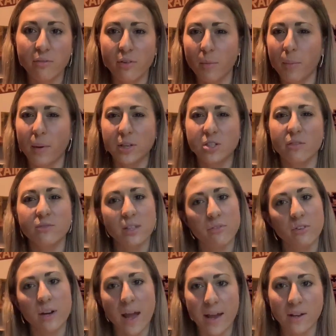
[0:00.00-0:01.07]
from a bunch of
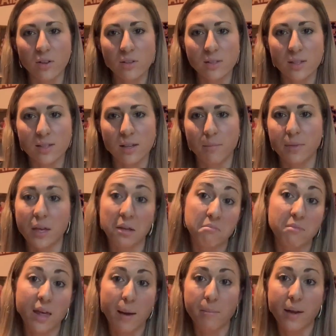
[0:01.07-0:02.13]
different angles is something
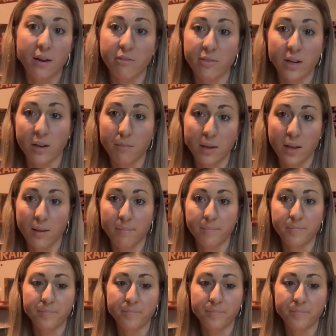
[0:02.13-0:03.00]
that benefited me.